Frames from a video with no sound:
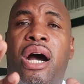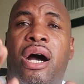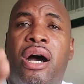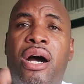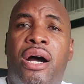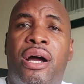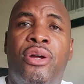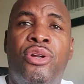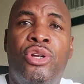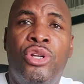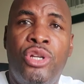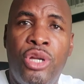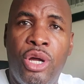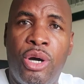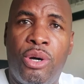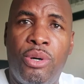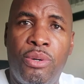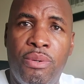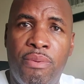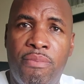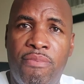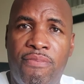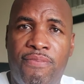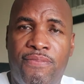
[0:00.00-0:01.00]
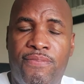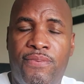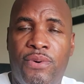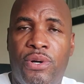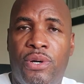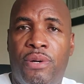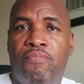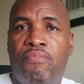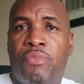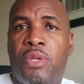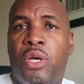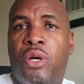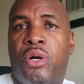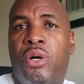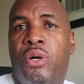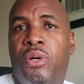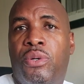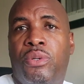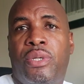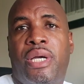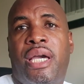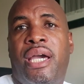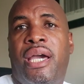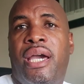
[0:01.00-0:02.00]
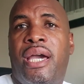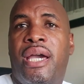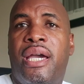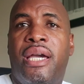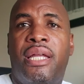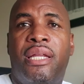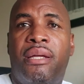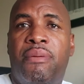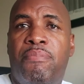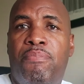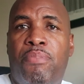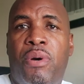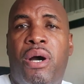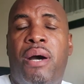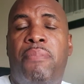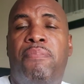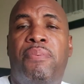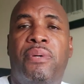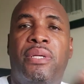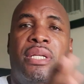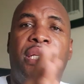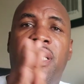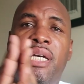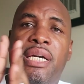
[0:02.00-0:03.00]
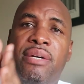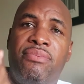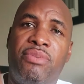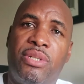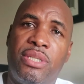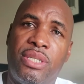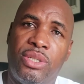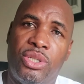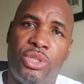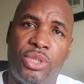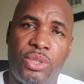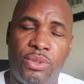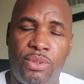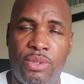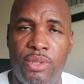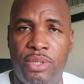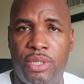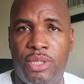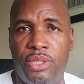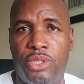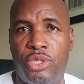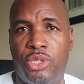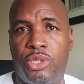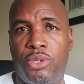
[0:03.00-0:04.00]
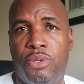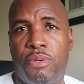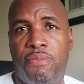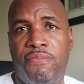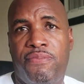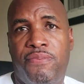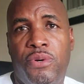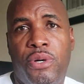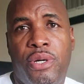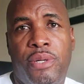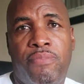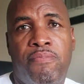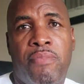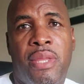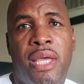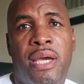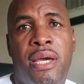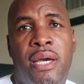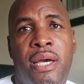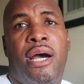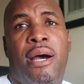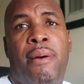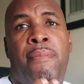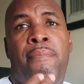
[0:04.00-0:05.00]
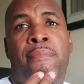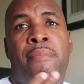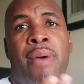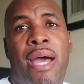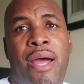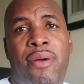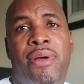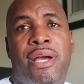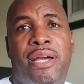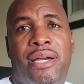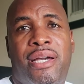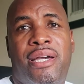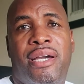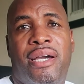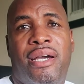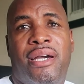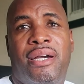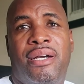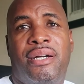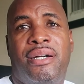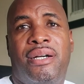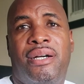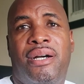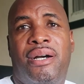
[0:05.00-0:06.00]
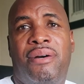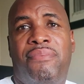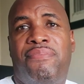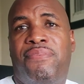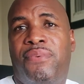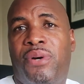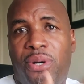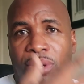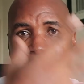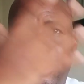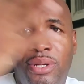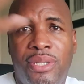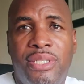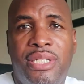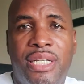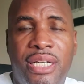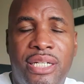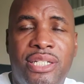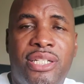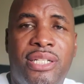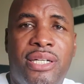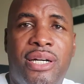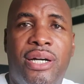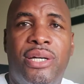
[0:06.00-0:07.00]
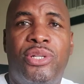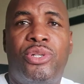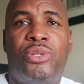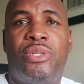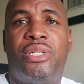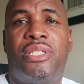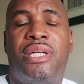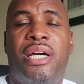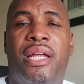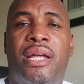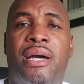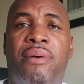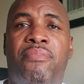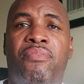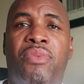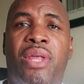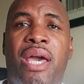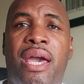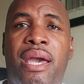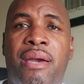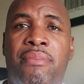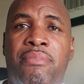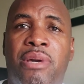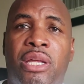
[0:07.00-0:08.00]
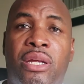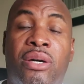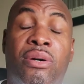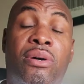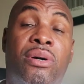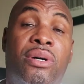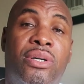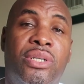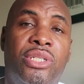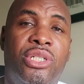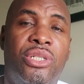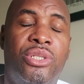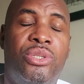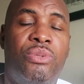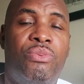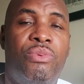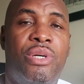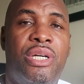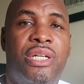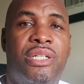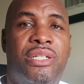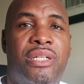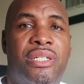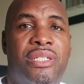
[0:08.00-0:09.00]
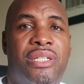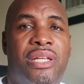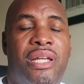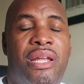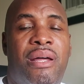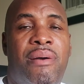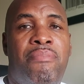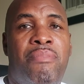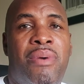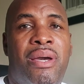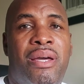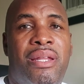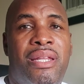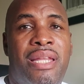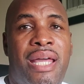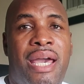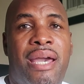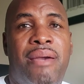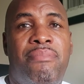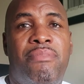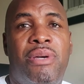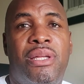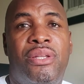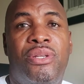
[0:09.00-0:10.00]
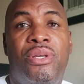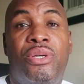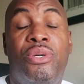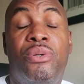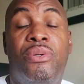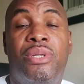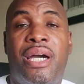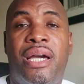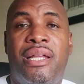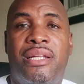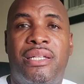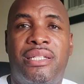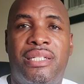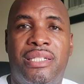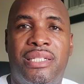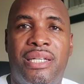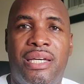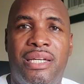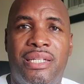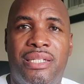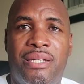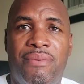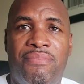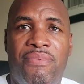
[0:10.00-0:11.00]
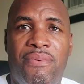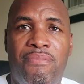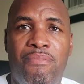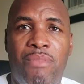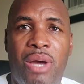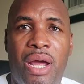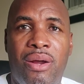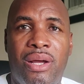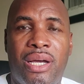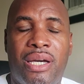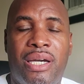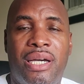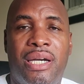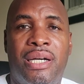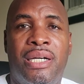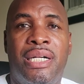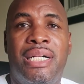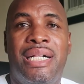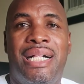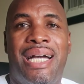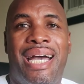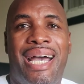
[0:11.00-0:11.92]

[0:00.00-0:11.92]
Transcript: are known for cocaine and poppy leaves and so on and so forth. America, of all these countries that I'm naming, or all these regions that I'm naming, the United States of America